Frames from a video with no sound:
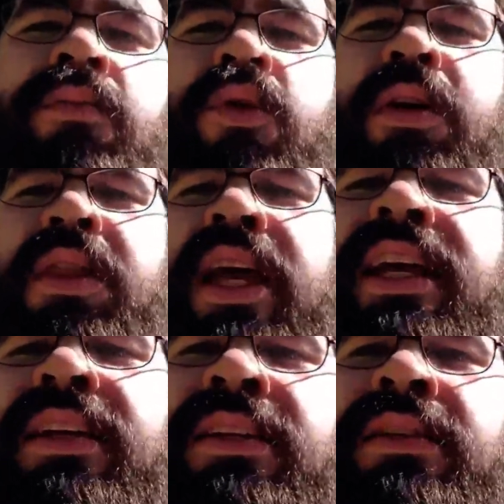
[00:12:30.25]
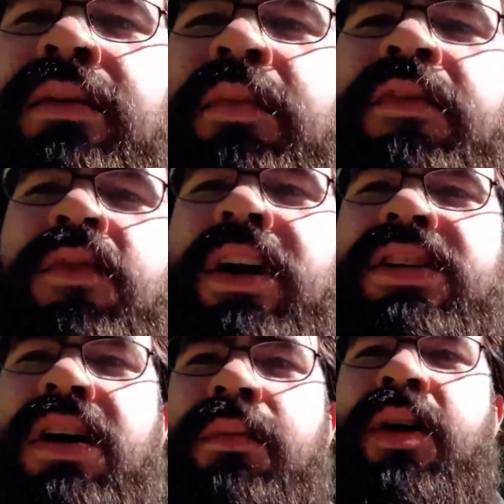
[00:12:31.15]
more thing before I
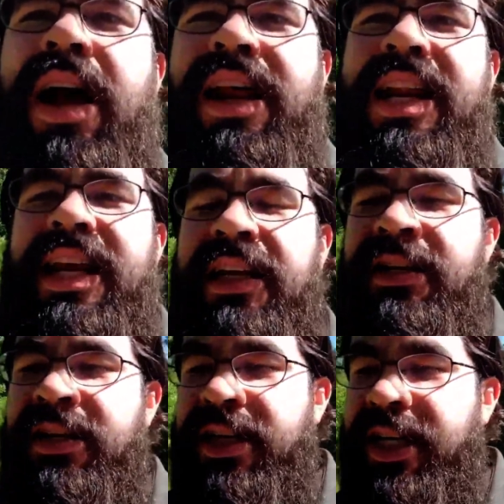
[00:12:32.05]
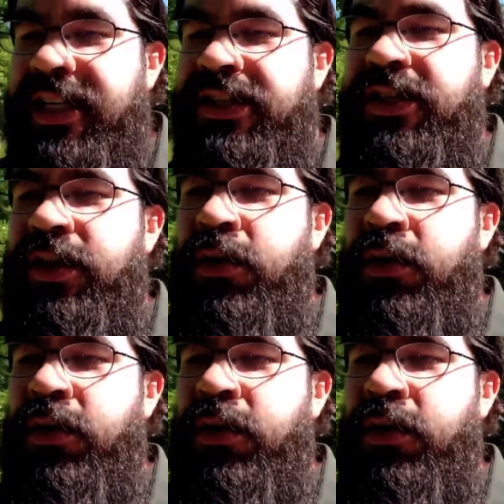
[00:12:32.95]
talk about editing is to go